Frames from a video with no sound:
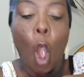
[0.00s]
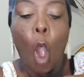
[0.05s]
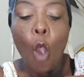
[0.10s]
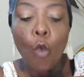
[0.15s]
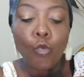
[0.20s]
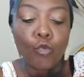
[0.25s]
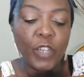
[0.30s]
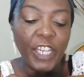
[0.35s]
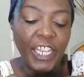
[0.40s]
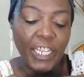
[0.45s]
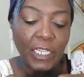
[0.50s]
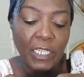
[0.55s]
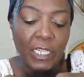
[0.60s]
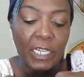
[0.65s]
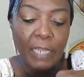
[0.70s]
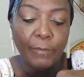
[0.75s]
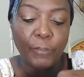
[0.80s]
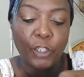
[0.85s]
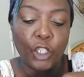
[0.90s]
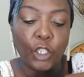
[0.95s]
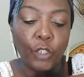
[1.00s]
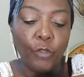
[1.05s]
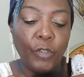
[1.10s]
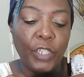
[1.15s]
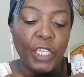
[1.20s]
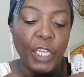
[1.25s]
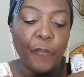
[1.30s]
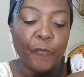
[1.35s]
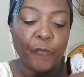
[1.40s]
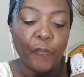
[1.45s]
when it comes to
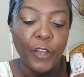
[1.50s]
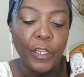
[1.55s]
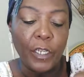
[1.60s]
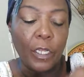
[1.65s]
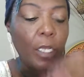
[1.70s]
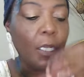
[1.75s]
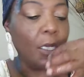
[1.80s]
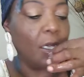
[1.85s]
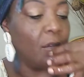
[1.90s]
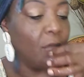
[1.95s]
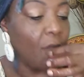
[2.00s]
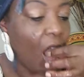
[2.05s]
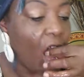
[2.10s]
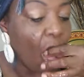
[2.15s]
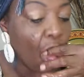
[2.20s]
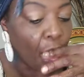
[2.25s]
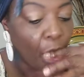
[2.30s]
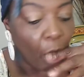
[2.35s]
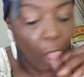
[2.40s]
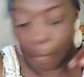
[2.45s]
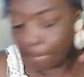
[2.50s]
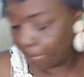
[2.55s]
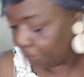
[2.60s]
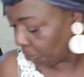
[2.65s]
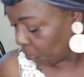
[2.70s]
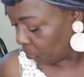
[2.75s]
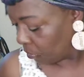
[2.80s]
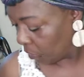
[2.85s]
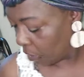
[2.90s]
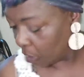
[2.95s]
different
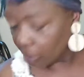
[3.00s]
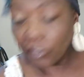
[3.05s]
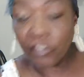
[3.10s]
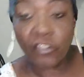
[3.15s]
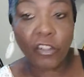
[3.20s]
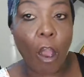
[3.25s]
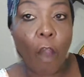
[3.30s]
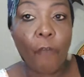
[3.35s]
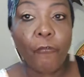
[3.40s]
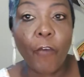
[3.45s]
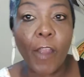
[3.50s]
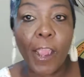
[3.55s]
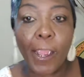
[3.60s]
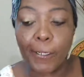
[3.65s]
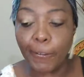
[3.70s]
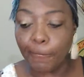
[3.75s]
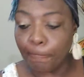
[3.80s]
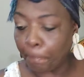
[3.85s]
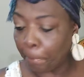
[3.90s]
software.